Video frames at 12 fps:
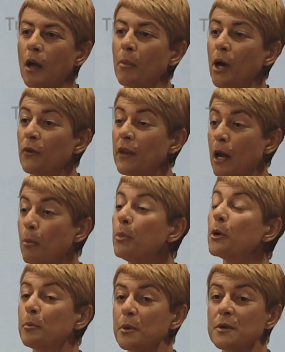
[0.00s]
about their
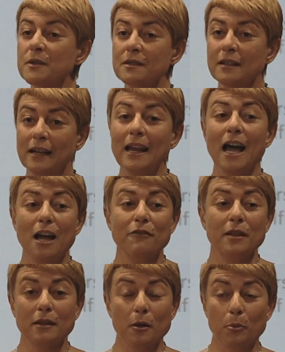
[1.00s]
purpose in
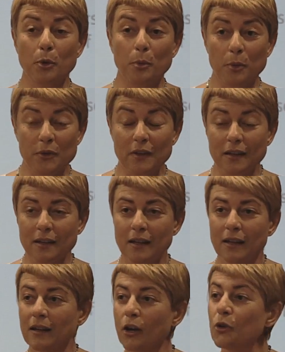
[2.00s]
life and their purpose
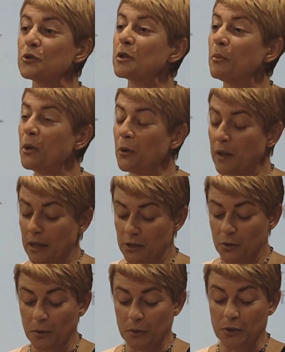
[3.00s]
in
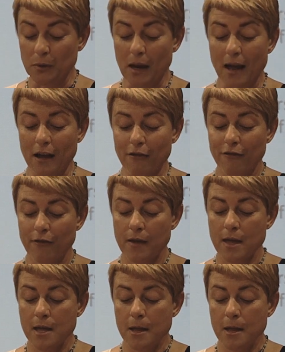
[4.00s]
contributing to life.